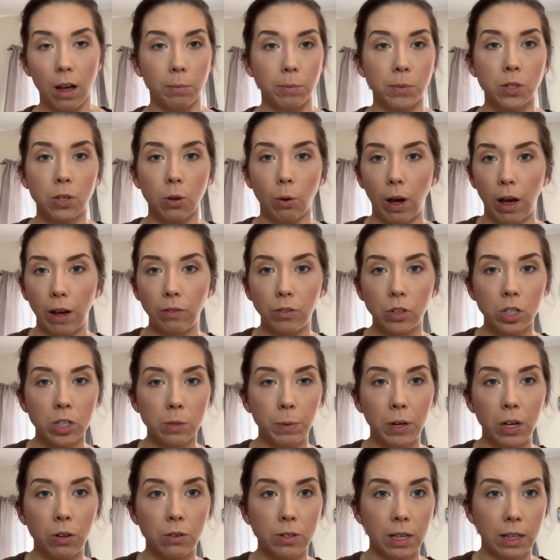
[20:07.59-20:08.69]
So I've just
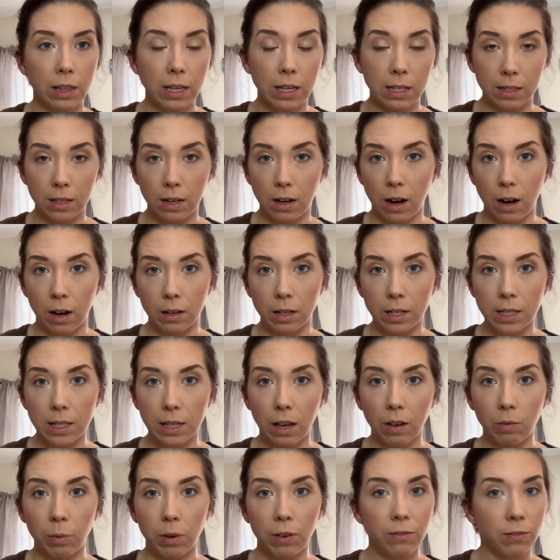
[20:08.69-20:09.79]
been using this, and honestly,
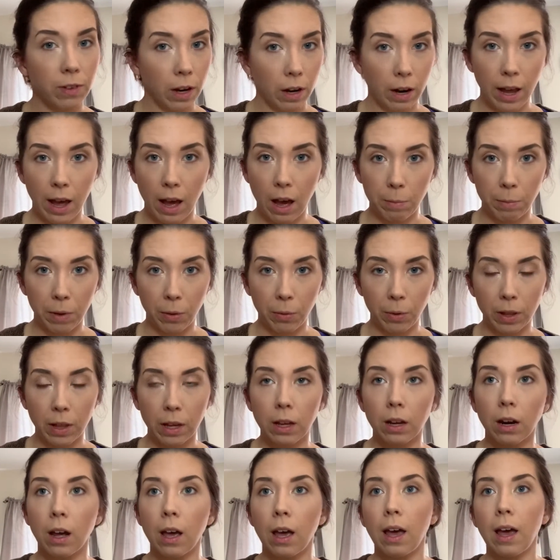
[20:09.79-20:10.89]
I've been very happy with
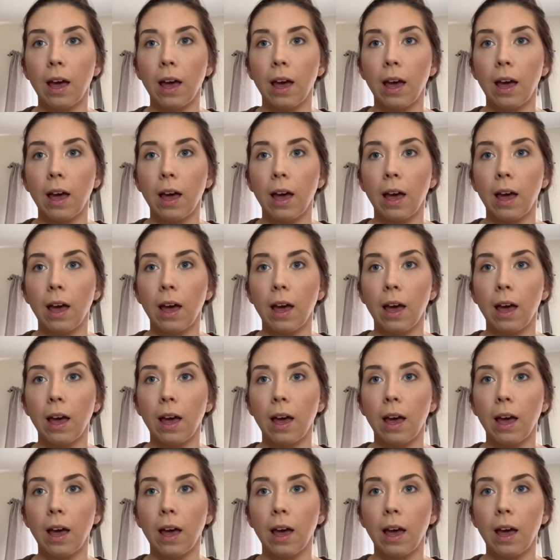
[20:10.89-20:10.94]
it.